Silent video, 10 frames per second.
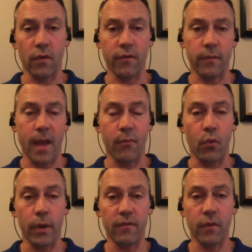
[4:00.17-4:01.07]
from that
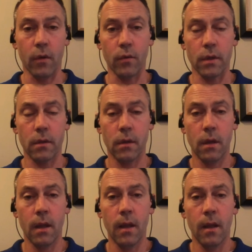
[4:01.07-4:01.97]
point forward.
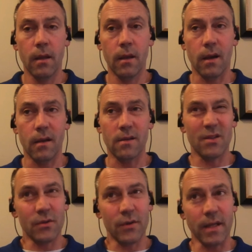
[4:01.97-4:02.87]
Uh,
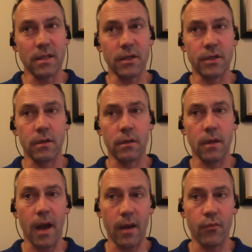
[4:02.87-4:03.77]
so transitional,
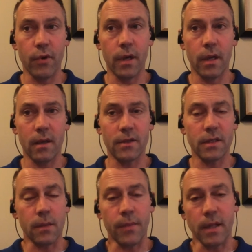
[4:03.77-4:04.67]
hybrid, it
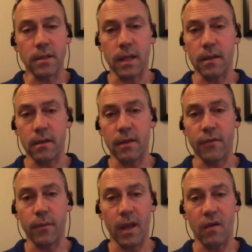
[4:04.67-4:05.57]
just depends on the
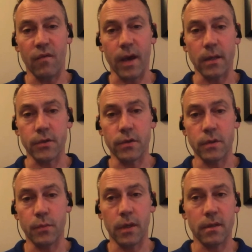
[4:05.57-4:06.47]
different
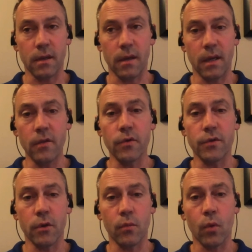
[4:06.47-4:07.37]
manufacturers, but uh, either
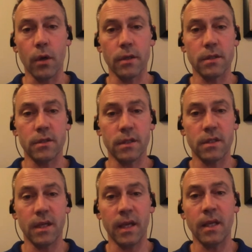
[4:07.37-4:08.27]
term works
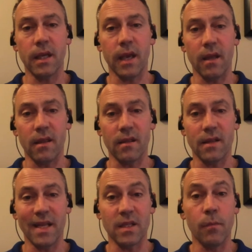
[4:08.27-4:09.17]
just to indicate that
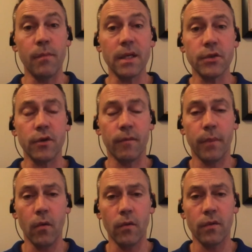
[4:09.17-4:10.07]
it's a mixture of
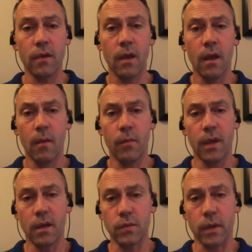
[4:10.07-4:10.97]
both.
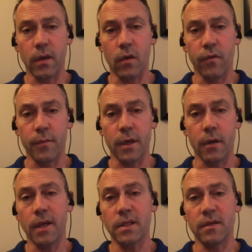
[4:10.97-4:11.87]
Because when I go from an
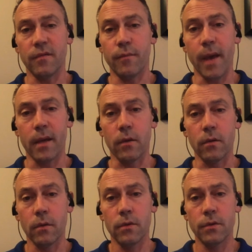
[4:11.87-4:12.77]
aggressive
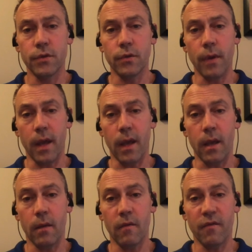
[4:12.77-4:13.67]
metal to
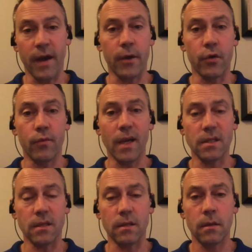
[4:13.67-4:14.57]
a finer
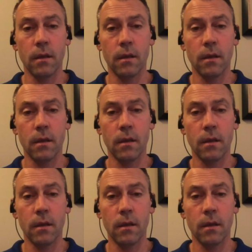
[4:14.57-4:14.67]
resin,